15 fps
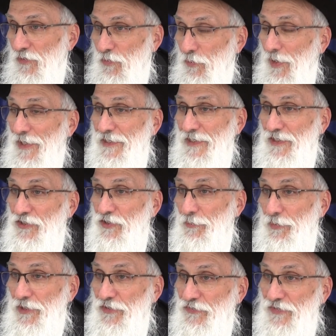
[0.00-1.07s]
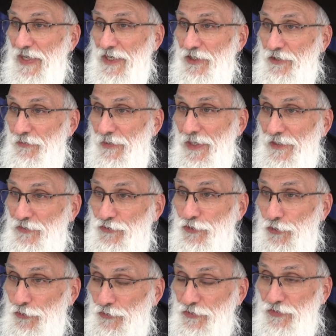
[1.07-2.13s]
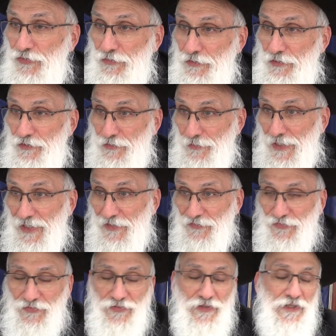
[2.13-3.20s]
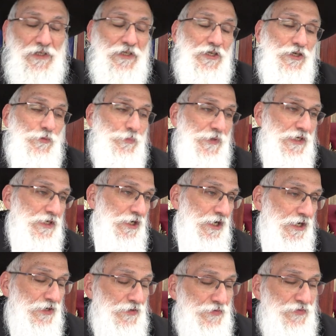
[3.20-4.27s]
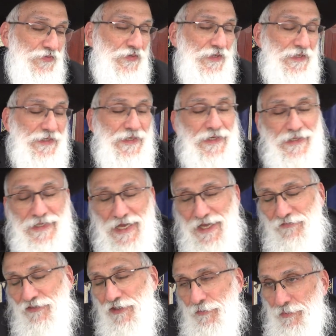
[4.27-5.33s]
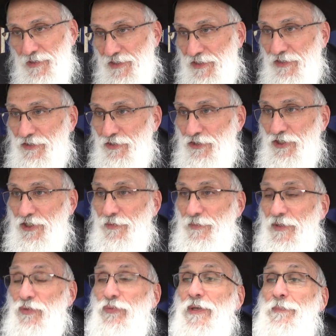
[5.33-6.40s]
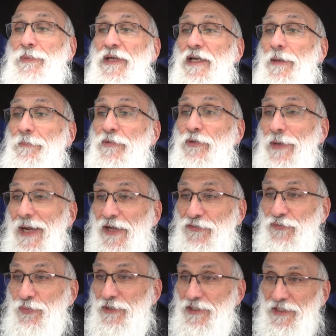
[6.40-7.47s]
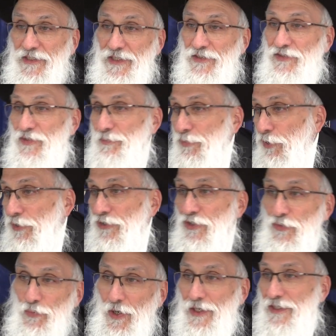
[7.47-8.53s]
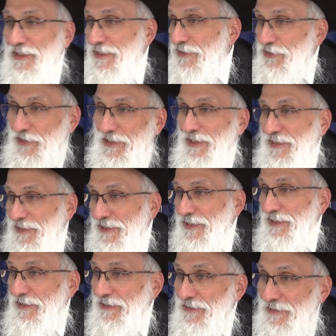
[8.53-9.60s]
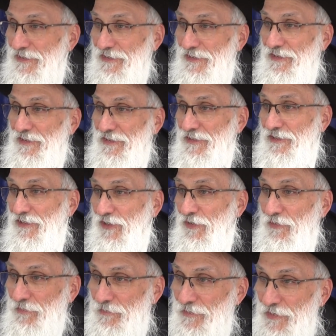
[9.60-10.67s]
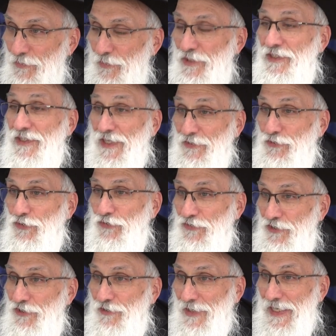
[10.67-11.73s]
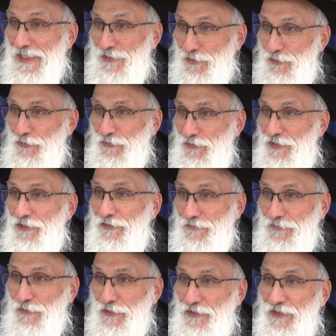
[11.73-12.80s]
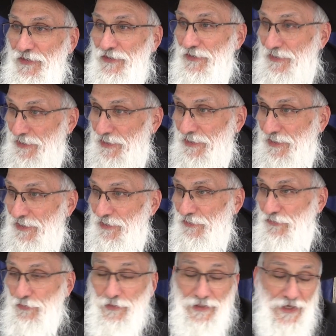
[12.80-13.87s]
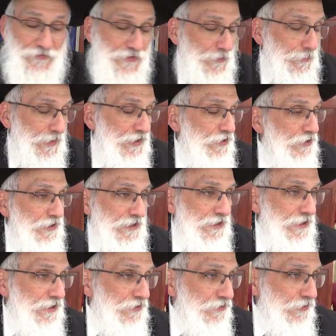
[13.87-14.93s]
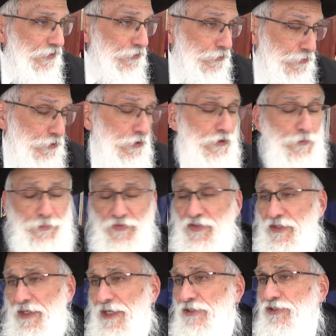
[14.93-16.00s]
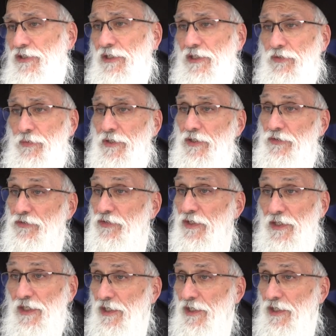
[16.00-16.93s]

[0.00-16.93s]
Why can't you play soccer on dirt or grass? Because inevitably you're going to be ripping up grass when you kick the ball and you're running and you're kicking, you know, when you're not using your head, you're using your foot and you're kicking, so inevitably you're going to, it's called the psik reisha, like we learned.